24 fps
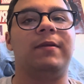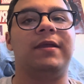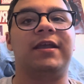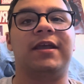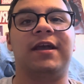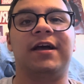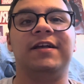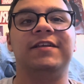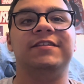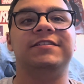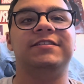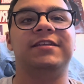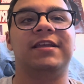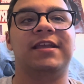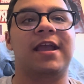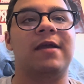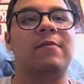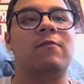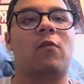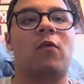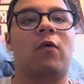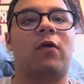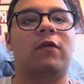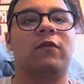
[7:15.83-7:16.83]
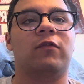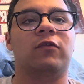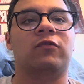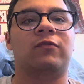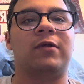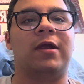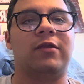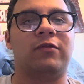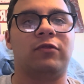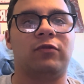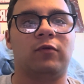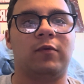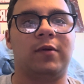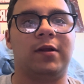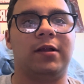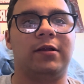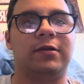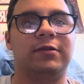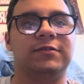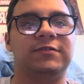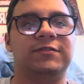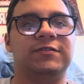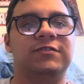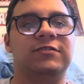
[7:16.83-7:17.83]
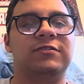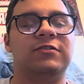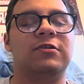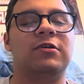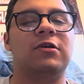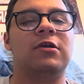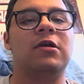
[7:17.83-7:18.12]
because you get more of the great thrills.